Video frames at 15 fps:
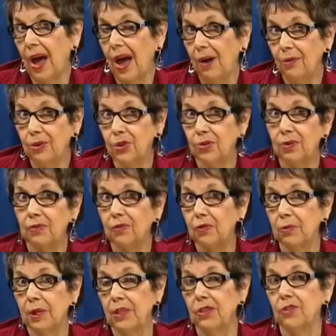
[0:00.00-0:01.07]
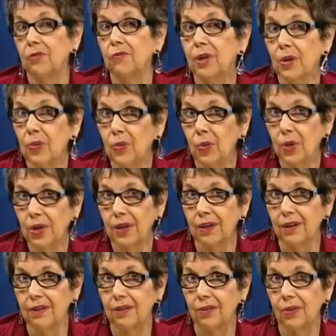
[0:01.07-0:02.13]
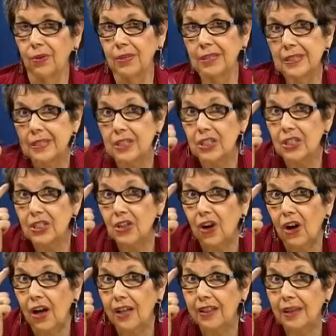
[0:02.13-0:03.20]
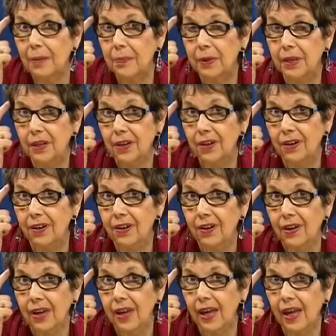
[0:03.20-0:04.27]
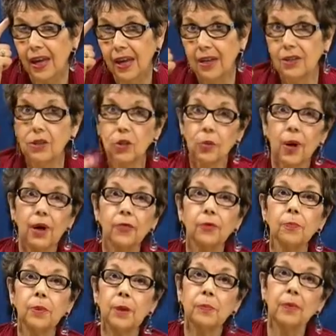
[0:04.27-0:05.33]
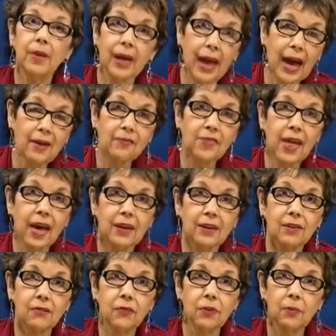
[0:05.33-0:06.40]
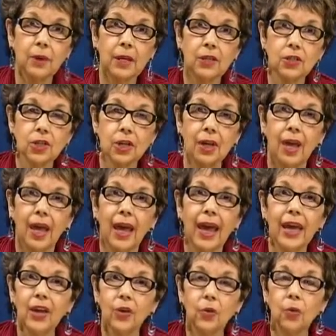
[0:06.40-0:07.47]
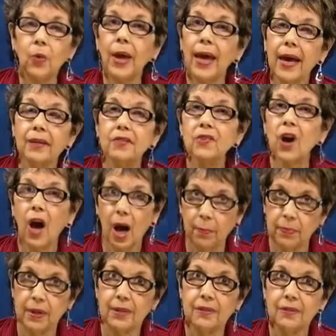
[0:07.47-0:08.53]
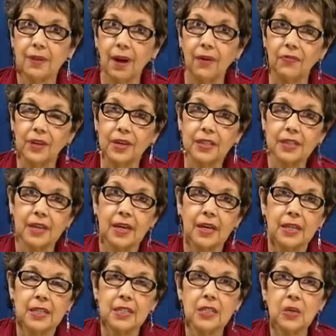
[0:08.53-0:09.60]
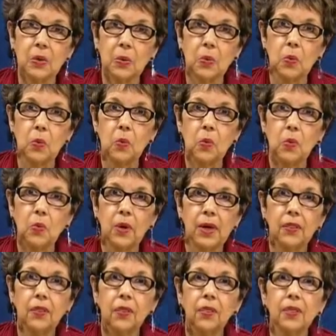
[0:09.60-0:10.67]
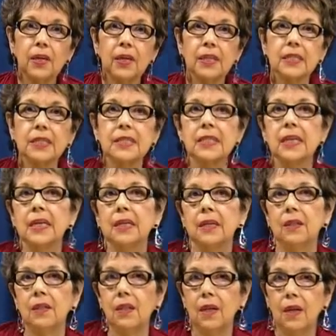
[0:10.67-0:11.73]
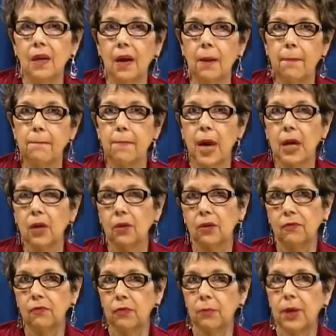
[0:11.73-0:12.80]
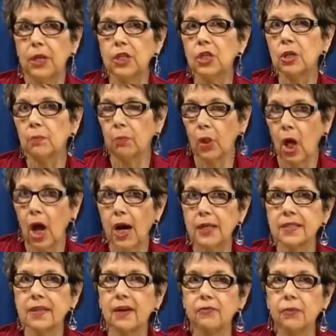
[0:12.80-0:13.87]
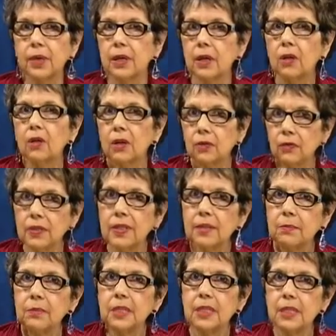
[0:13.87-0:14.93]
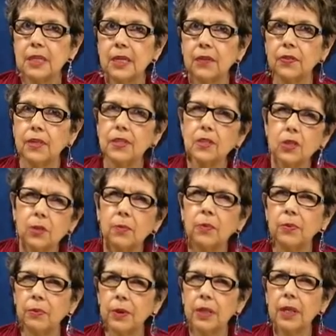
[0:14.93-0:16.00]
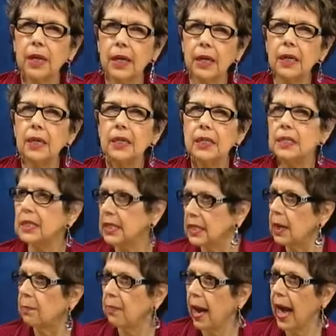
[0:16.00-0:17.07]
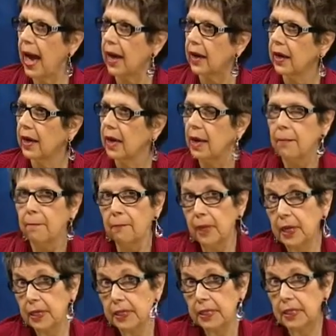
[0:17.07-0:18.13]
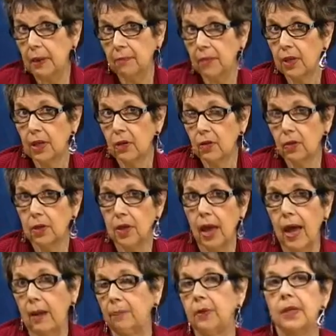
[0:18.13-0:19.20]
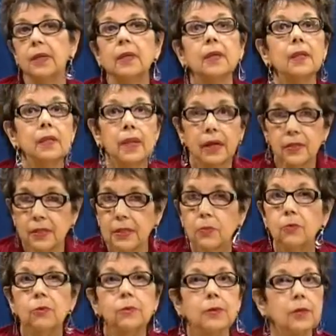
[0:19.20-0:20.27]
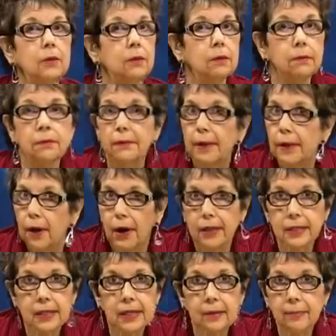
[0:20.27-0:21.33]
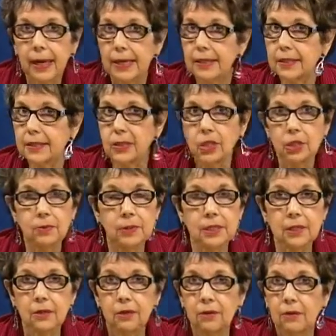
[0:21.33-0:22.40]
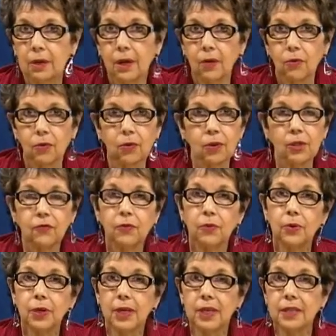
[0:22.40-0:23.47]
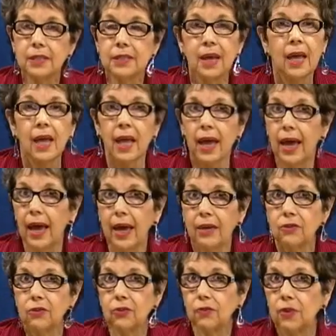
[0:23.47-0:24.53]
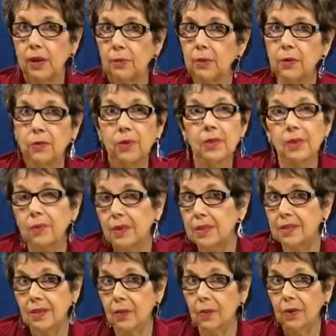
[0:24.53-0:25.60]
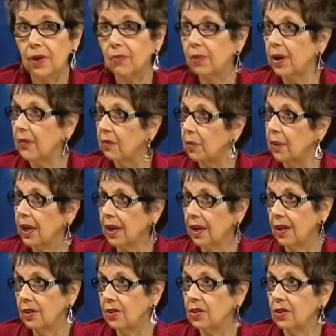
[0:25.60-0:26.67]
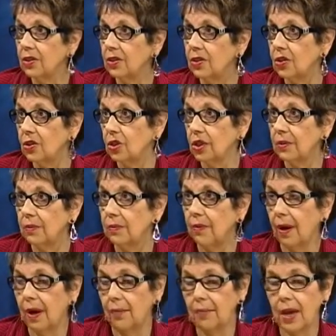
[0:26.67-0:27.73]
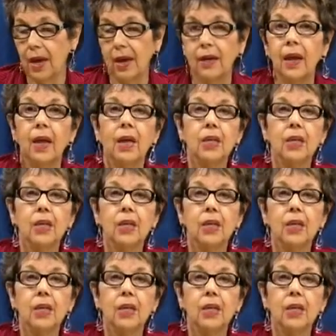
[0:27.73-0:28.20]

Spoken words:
How is your information recorded? Or is it just all up here? And do other people have that information? And who has copies of it? So one of the things in the medical information blogs I've written, it'll give you some detailed things to do, but we really kind of need to step back because something could happen, like this woman who they called EMS, and she was in early 40s, and her family really wasn't aware of whatever medications she had.